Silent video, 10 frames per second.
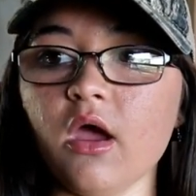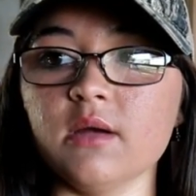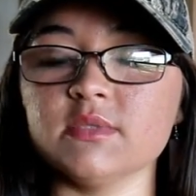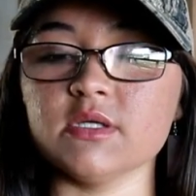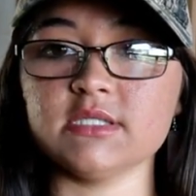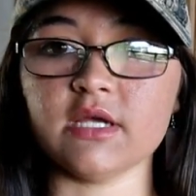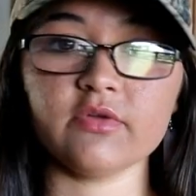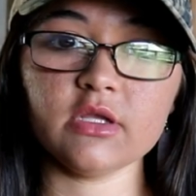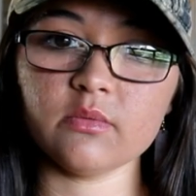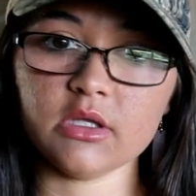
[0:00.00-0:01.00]
So it's
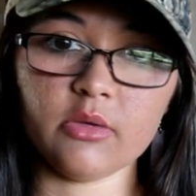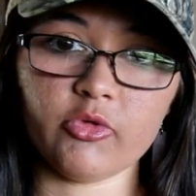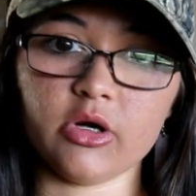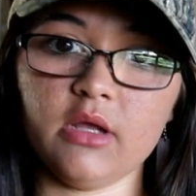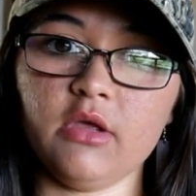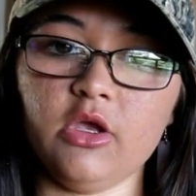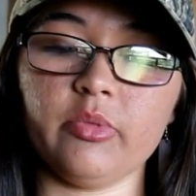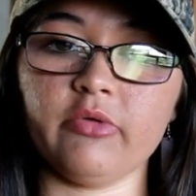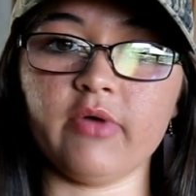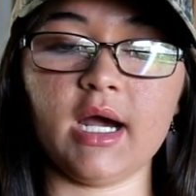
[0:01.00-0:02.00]
definitely really important that you
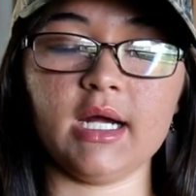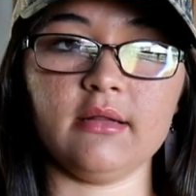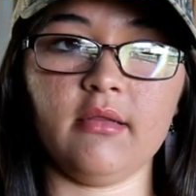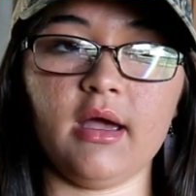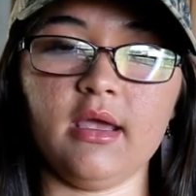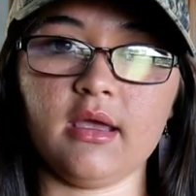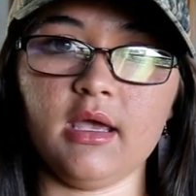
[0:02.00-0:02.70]
provide like